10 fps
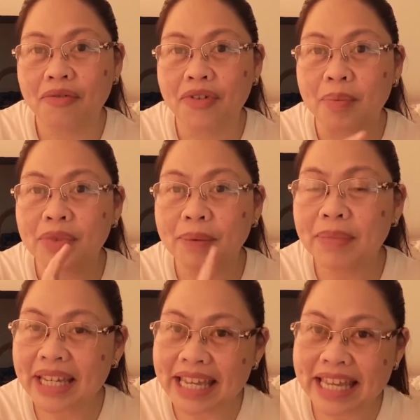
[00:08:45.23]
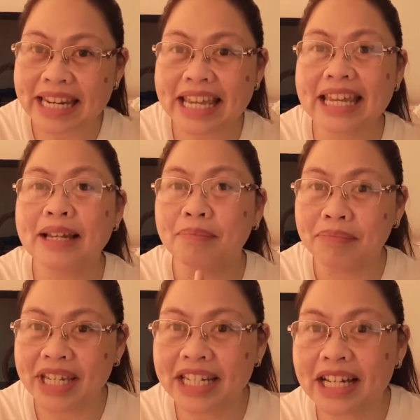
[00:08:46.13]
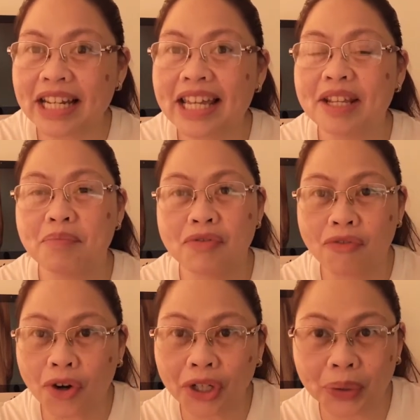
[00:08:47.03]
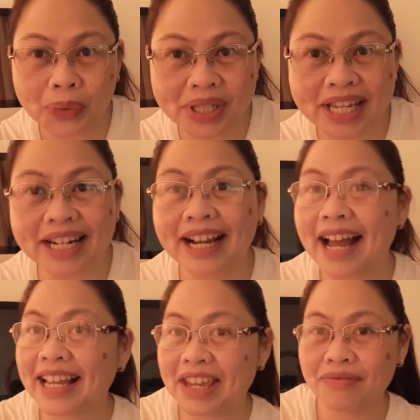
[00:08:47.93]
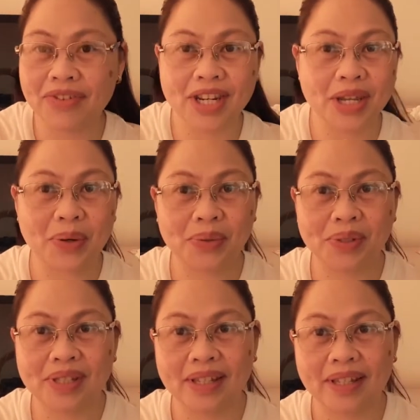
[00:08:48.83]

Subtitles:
From the beginning, middle, and before closing ng aking videos.